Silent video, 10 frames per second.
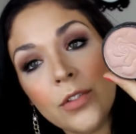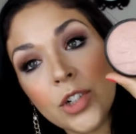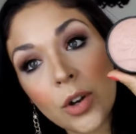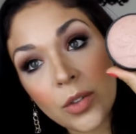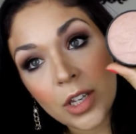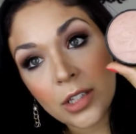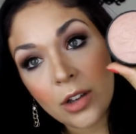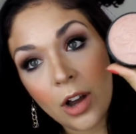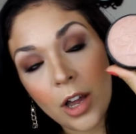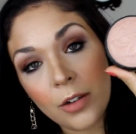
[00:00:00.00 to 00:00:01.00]
I've showed this
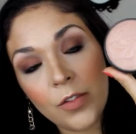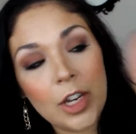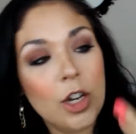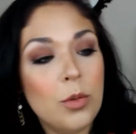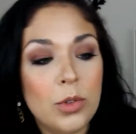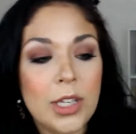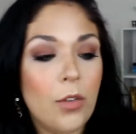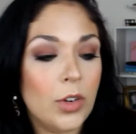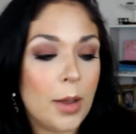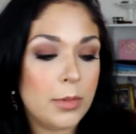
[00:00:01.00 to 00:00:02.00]
on video
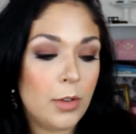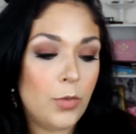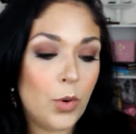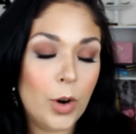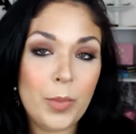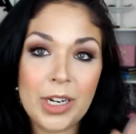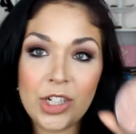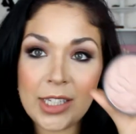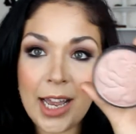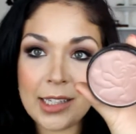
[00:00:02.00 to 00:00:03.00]
several times before, but it
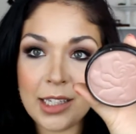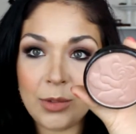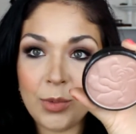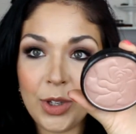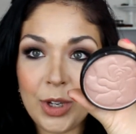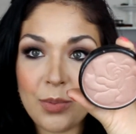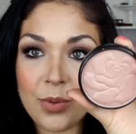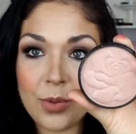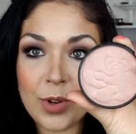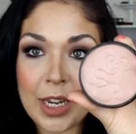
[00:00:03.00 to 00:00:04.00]
just has this really
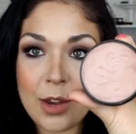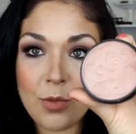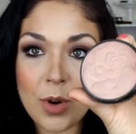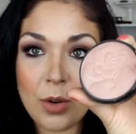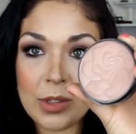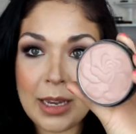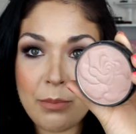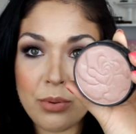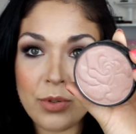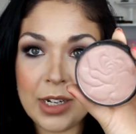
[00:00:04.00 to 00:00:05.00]
pretty rose
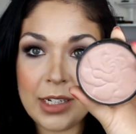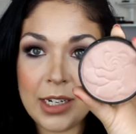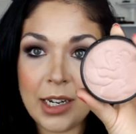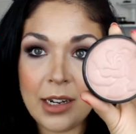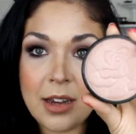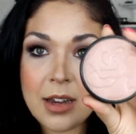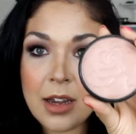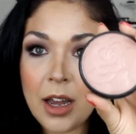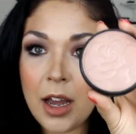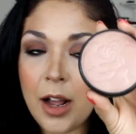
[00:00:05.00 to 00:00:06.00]
imprinted
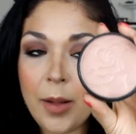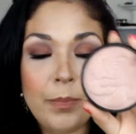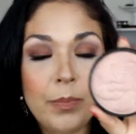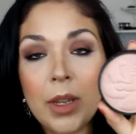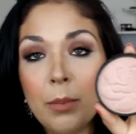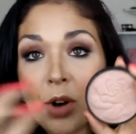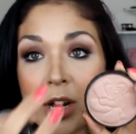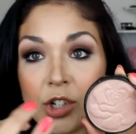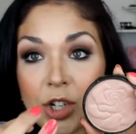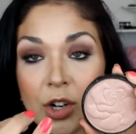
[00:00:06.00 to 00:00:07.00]
um,
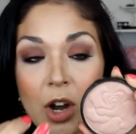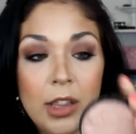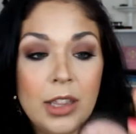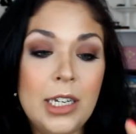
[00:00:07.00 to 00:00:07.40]
impression on